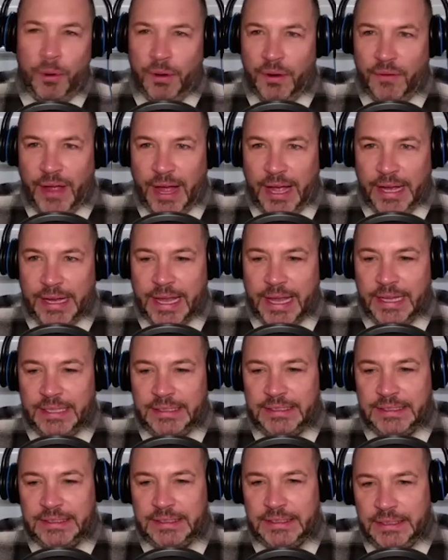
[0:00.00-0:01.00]
of our
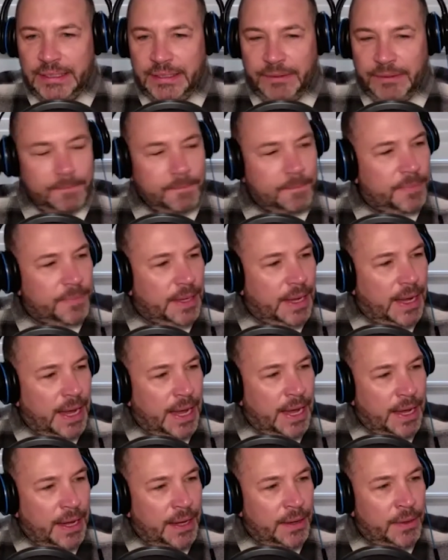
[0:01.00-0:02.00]
guests.
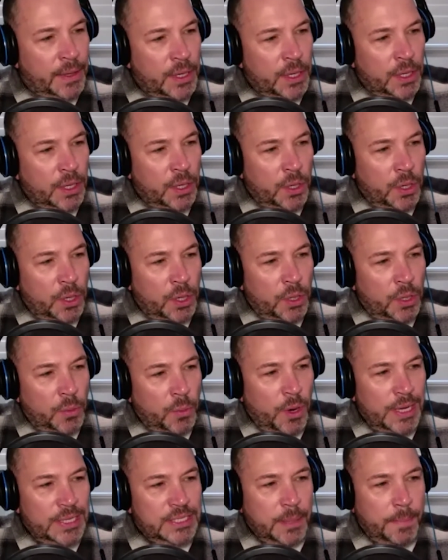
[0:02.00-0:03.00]

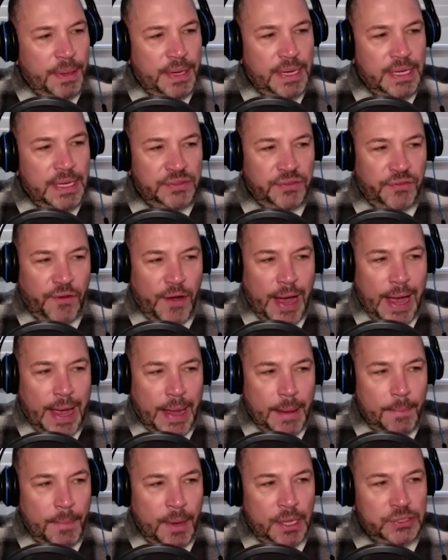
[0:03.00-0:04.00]
What is the biggest fight
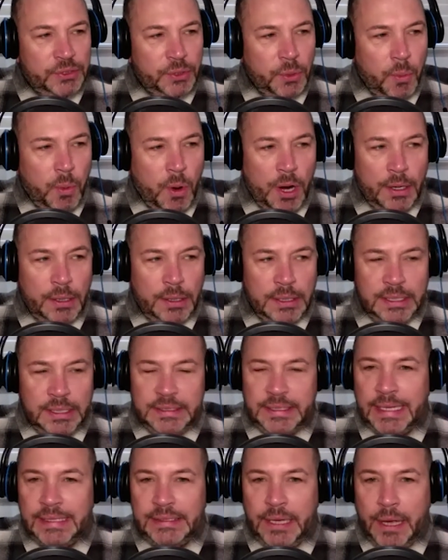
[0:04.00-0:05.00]
Master Wong has
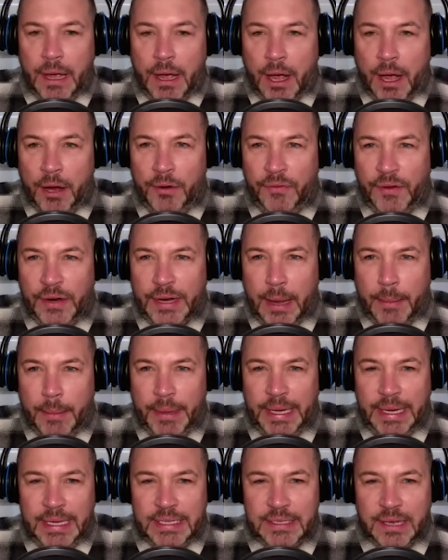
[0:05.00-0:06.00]
had to overcome
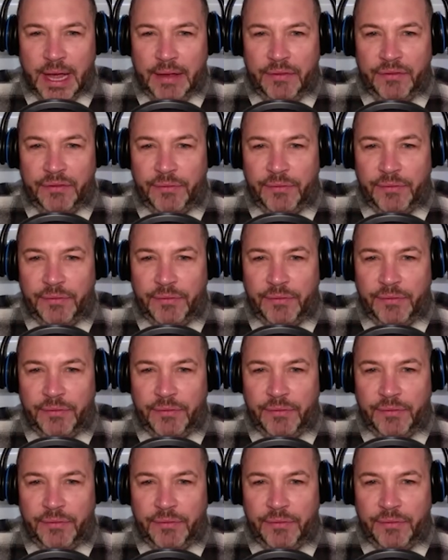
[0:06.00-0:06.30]
in his life?